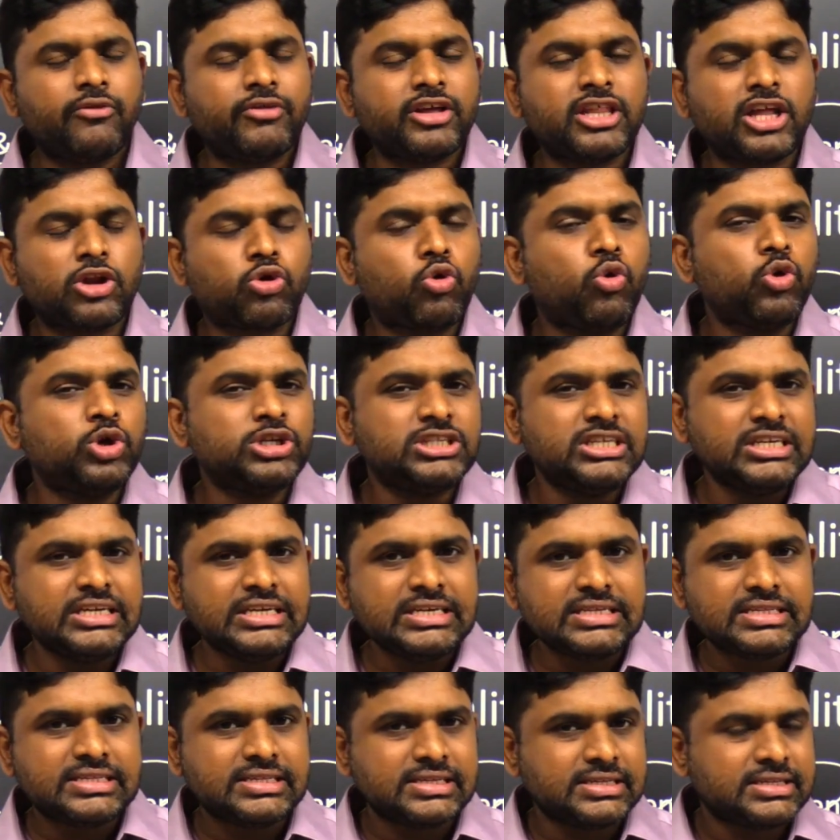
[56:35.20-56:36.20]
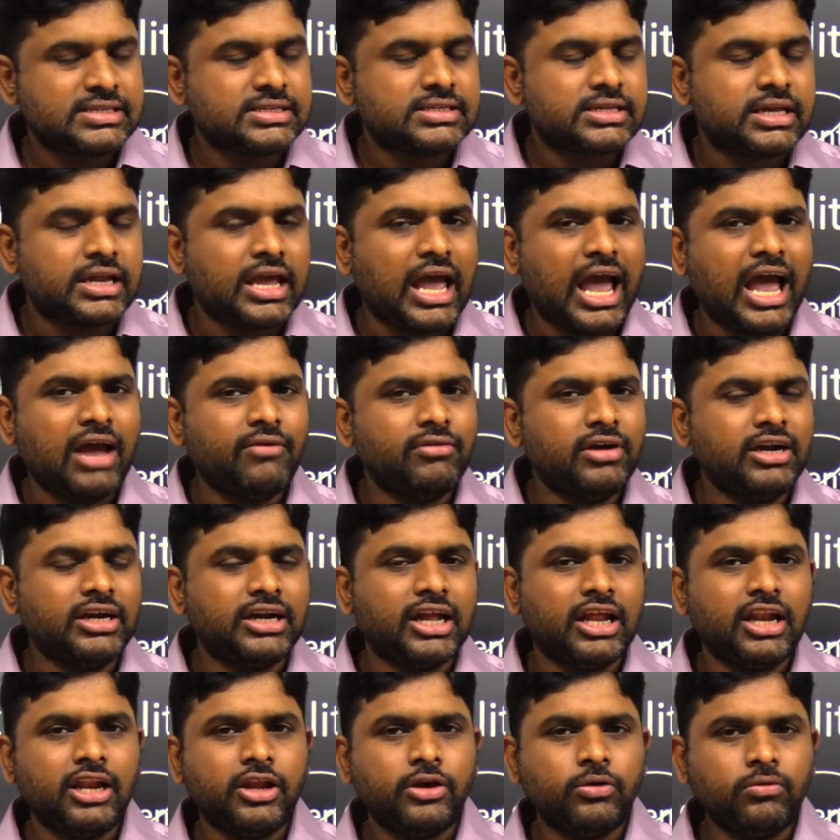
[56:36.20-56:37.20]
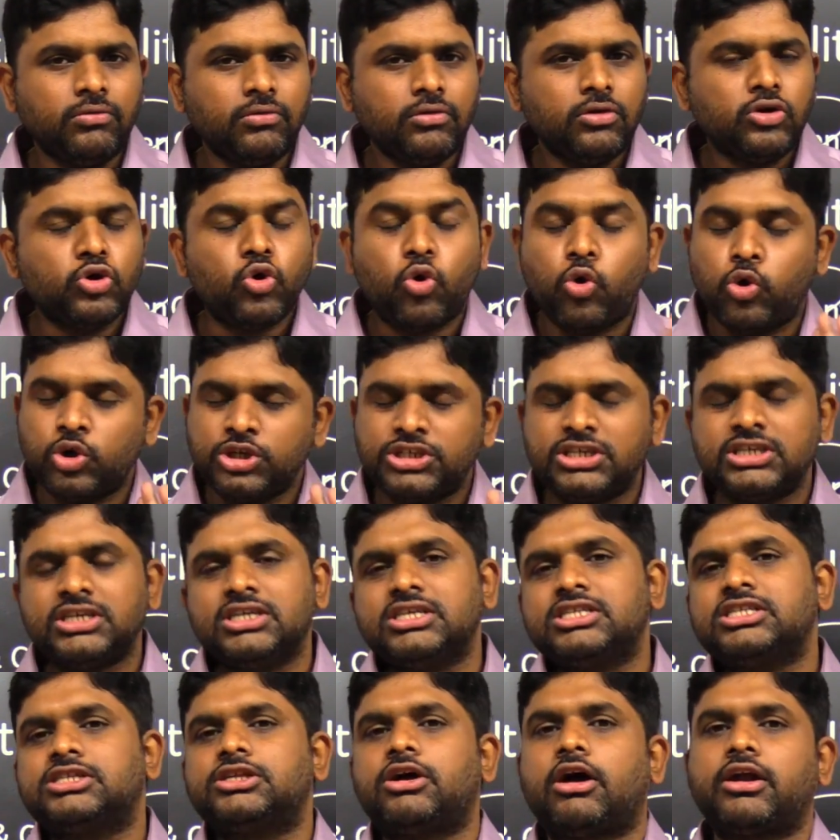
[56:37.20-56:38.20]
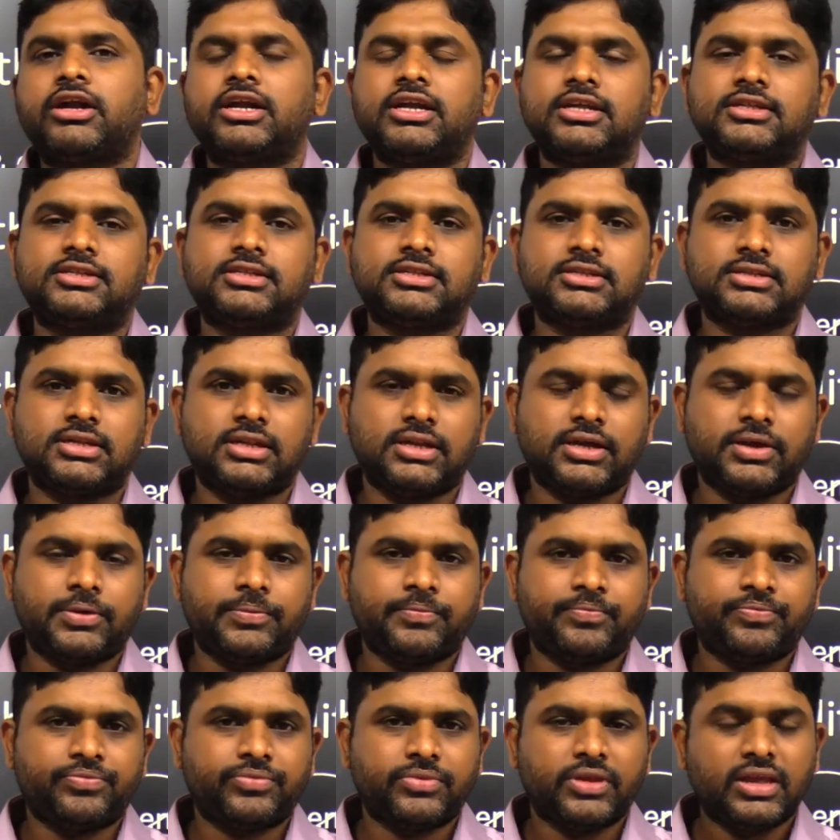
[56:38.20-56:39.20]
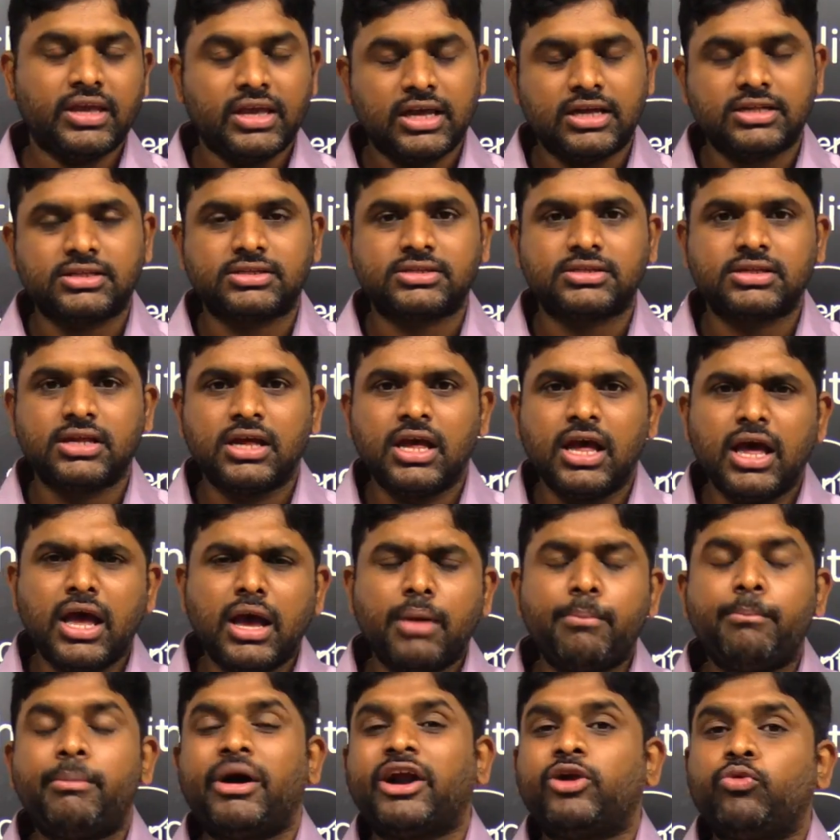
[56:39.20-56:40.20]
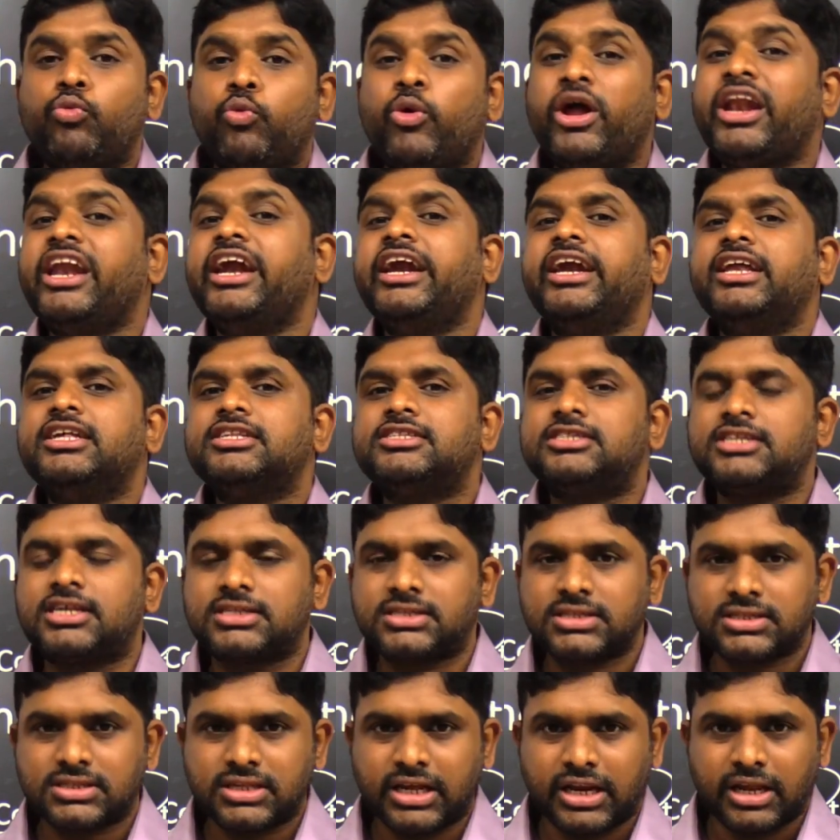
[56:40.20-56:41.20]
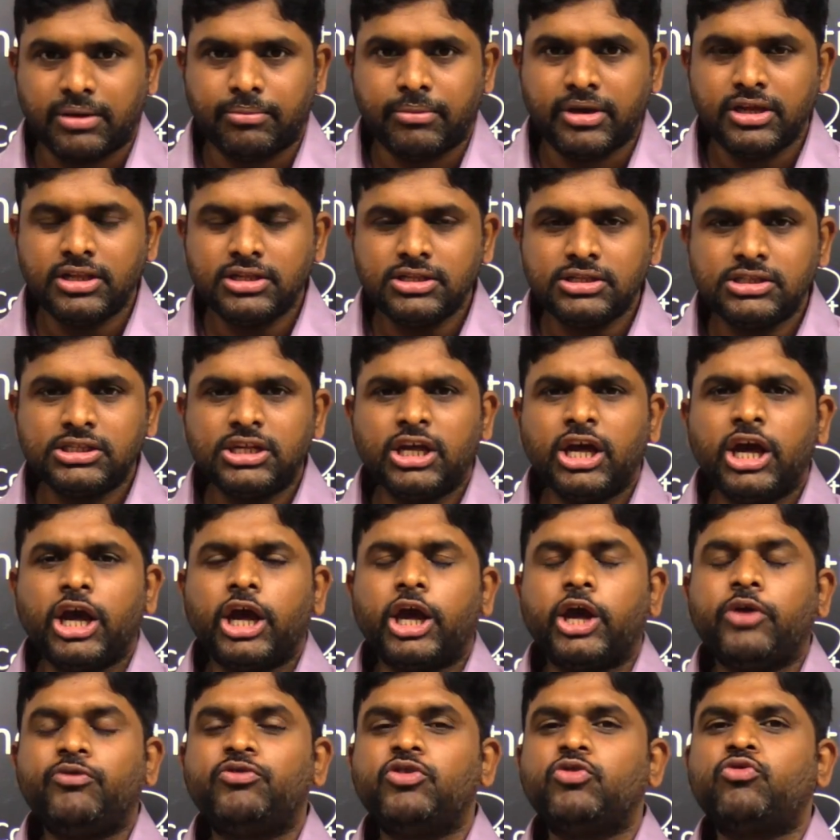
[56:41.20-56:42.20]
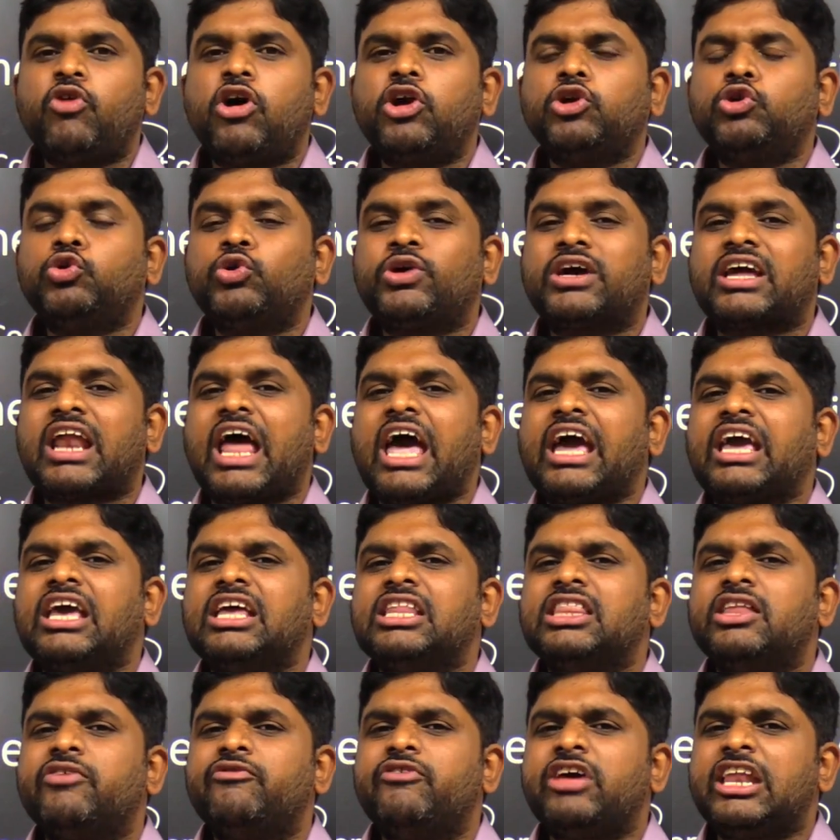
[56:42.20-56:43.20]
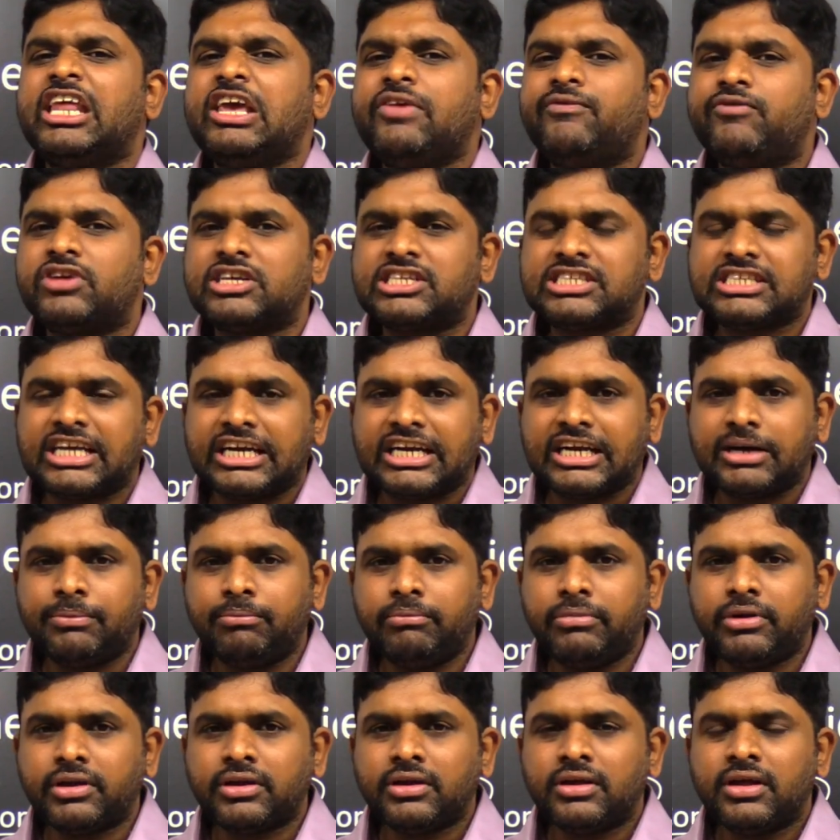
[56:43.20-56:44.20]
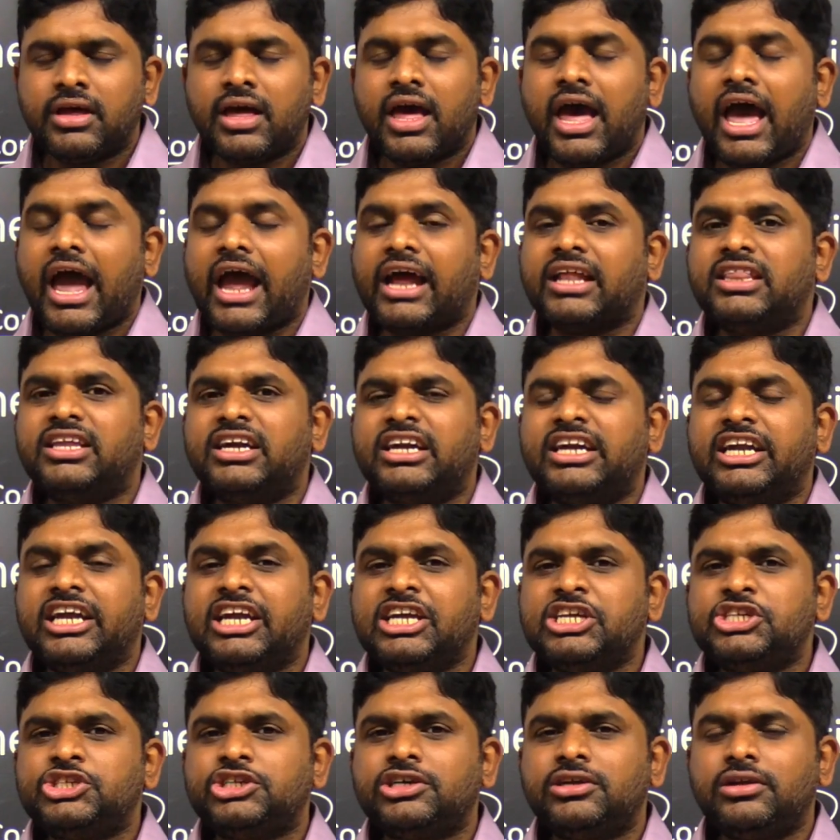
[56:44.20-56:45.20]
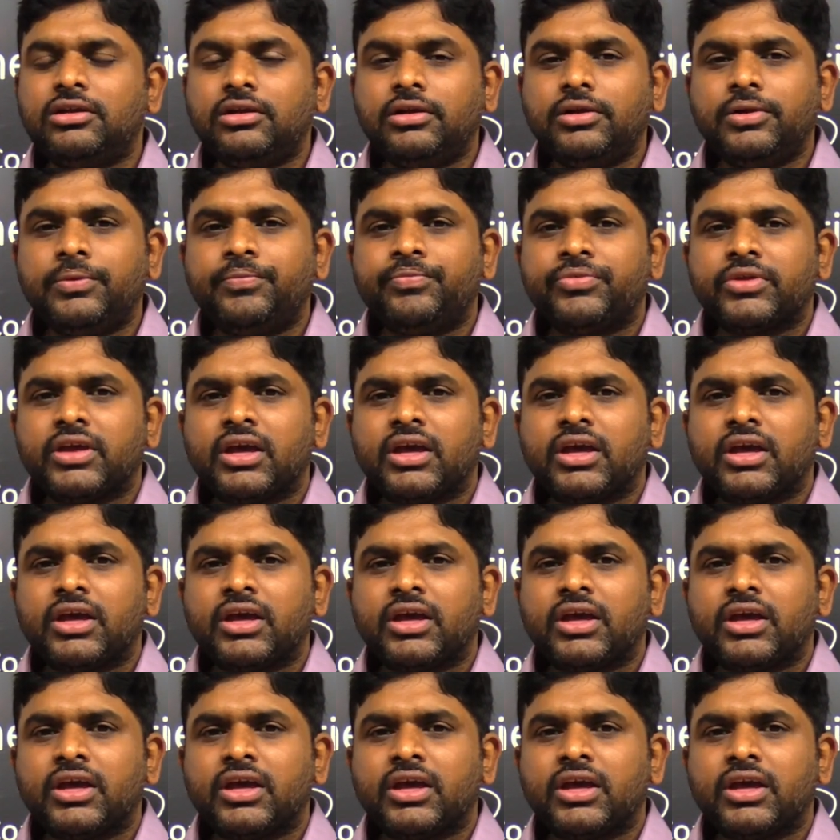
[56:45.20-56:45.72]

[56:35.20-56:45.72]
whether coaching is necessary. I will tell you, coaching is not necessary. Yes. But when it is necessary, means if you want to crack in the very first attempt and the teacher